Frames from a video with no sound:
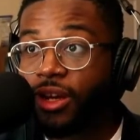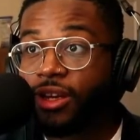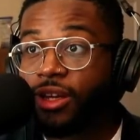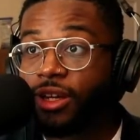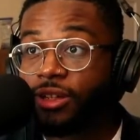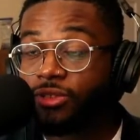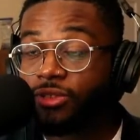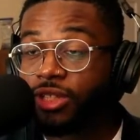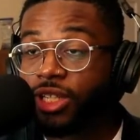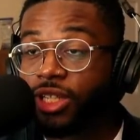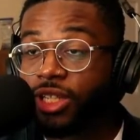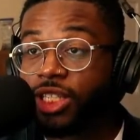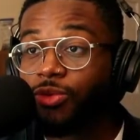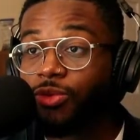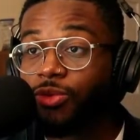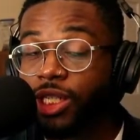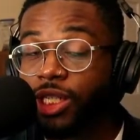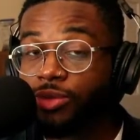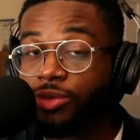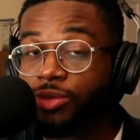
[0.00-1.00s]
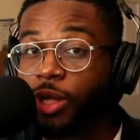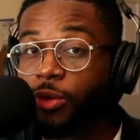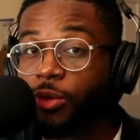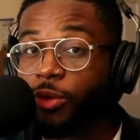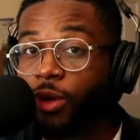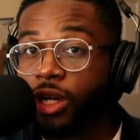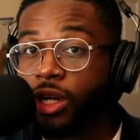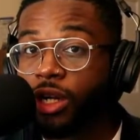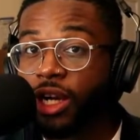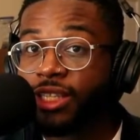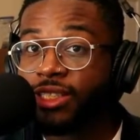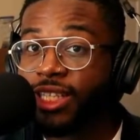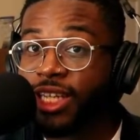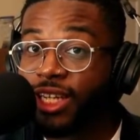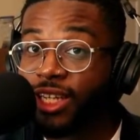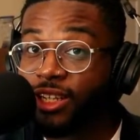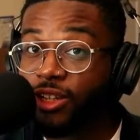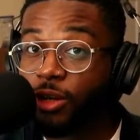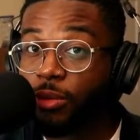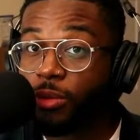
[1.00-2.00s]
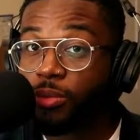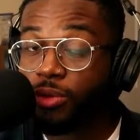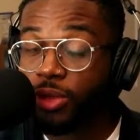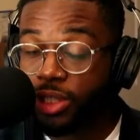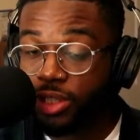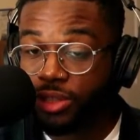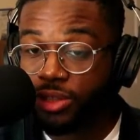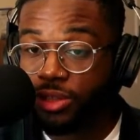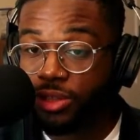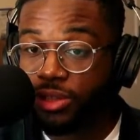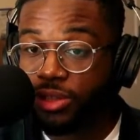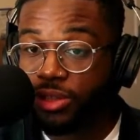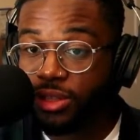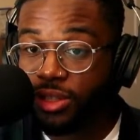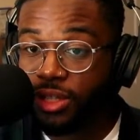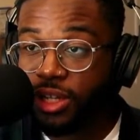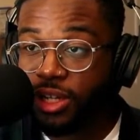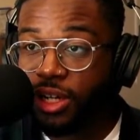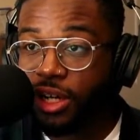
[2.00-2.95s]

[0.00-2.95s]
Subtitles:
He also said 2021, I ain't taking no prisoners.